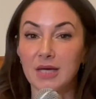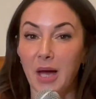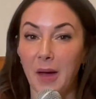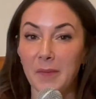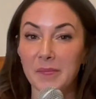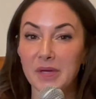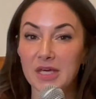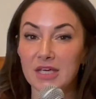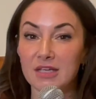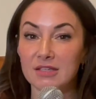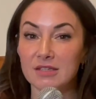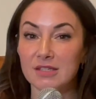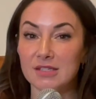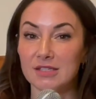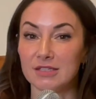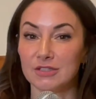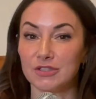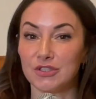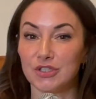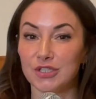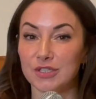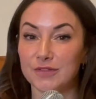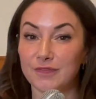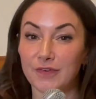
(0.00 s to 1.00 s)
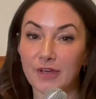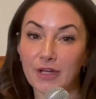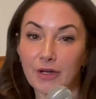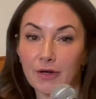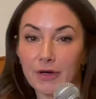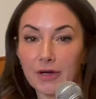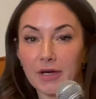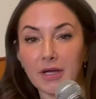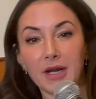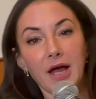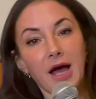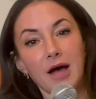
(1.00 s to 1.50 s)
gummies, and she's
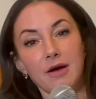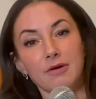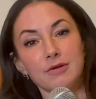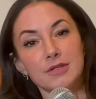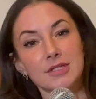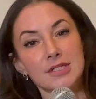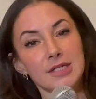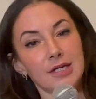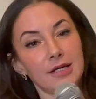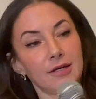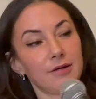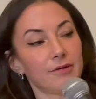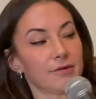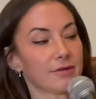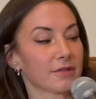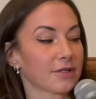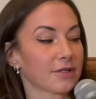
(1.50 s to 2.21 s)
figuring it out. So